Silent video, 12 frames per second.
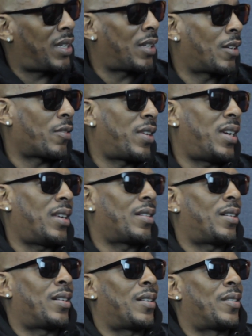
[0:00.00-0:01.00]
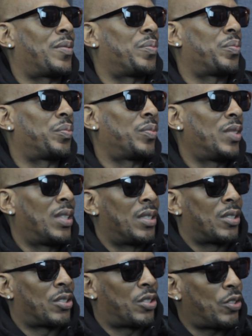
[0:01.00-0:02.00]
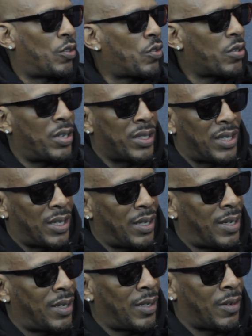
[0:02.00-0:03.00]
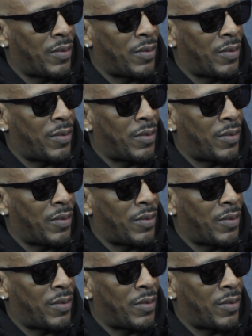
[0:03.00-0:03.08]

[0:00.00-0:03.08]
And great sewers and